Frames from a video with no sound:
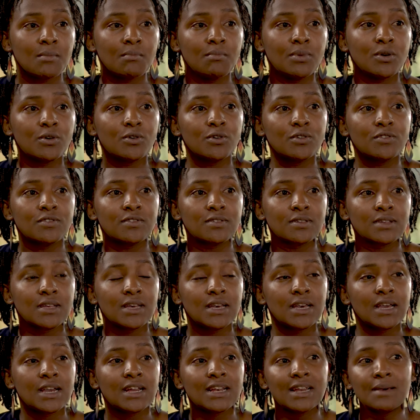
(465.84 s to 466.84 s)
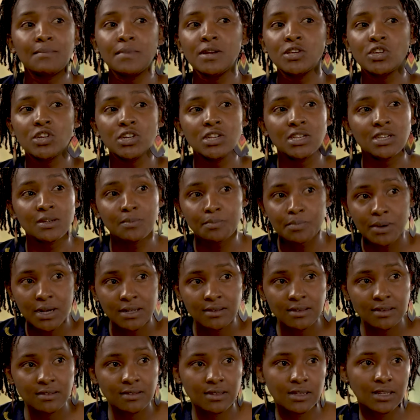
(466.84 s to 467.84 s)
because climate change
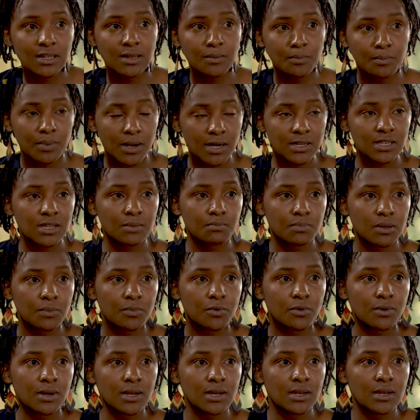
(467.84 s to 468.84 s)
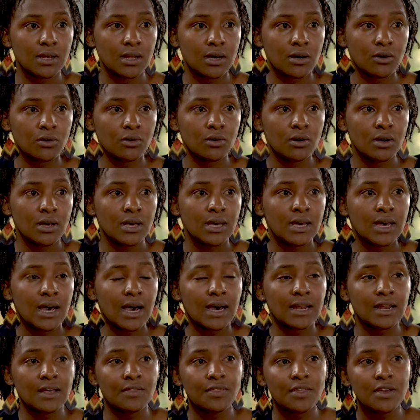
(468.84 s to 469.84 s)
impacts are still impacting people right now.
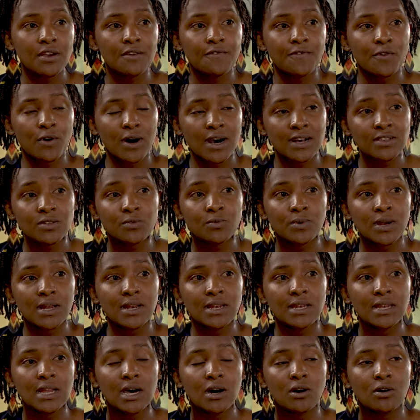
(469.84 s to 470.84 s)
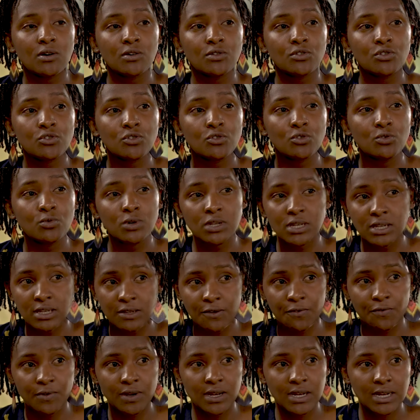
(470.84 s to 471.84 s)
And I think for us right now to do it
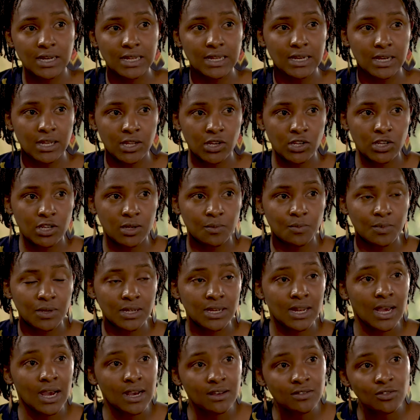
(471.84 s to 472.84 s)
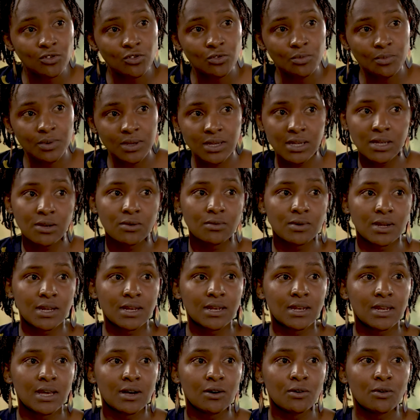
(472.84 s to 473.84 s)
differently in Egypt, it has to begin
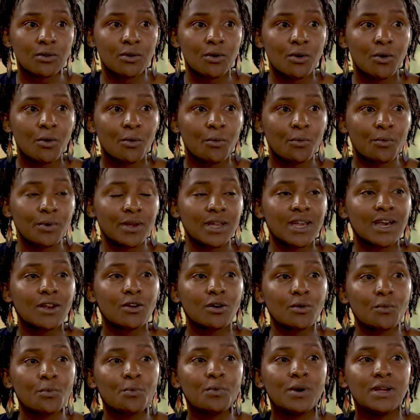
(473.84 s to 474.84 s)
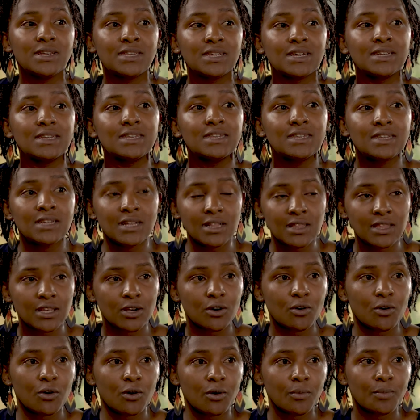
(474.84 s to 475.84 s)
right now. We cannot wait until
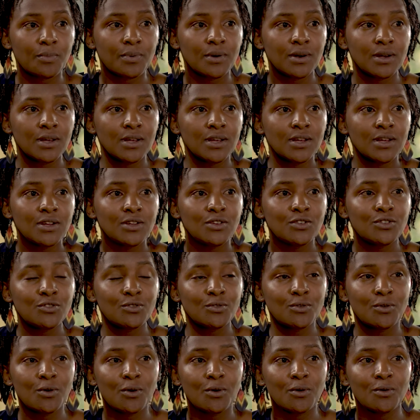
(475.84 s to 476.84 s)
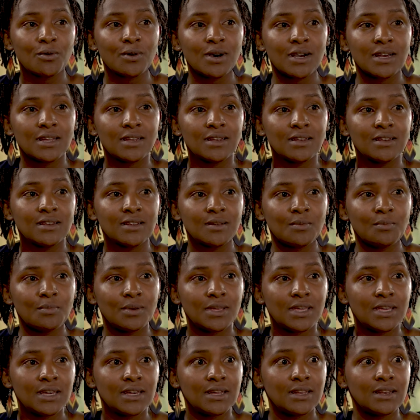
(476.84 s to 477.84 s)
the COP to go and
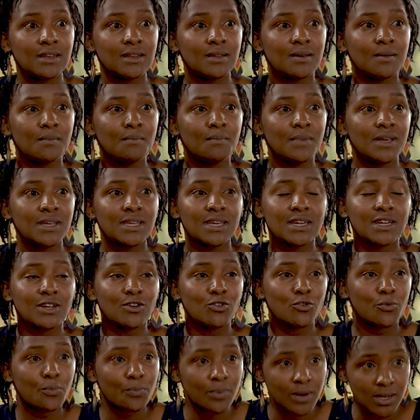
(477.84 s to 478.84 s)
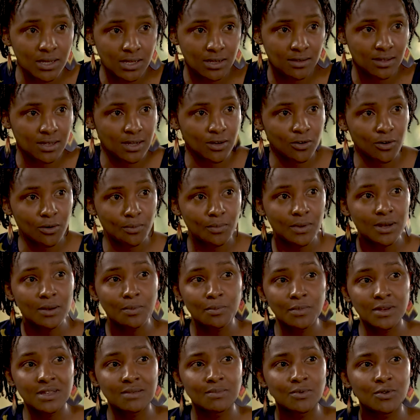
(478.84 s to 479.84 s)
begin making new pledges and
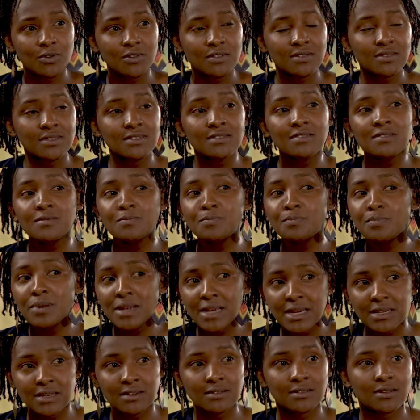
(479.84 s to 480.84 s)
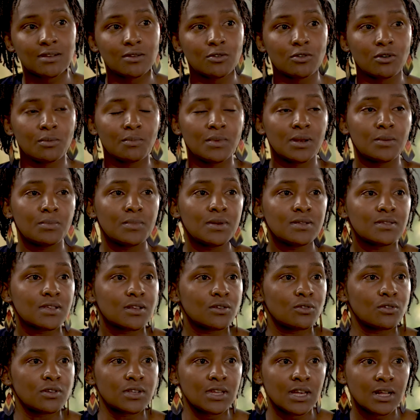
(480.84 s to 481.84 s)
commitments, because these pledges and commitments
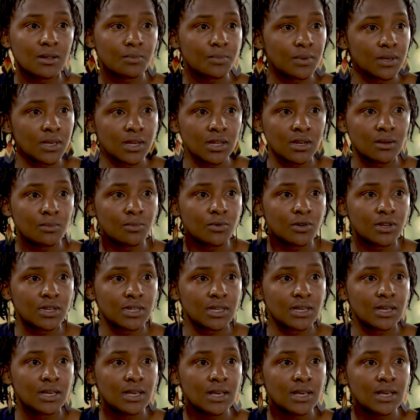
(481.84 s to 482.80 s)
are not helping anybody.